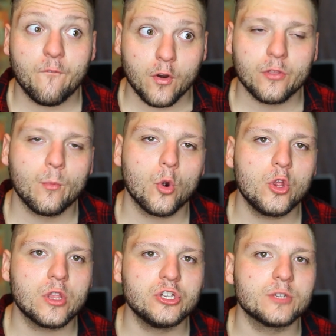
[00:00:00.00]
Furthermore,
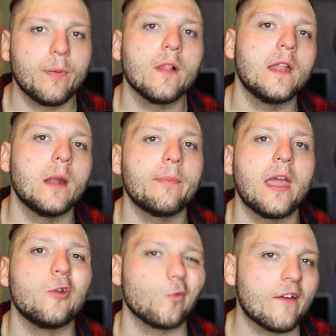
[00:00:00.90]
you can just pull it up
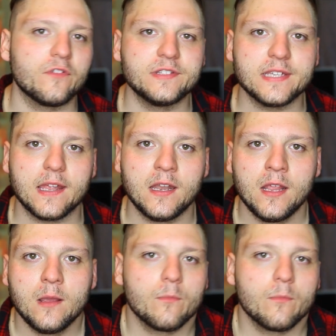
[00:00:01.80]
and reference it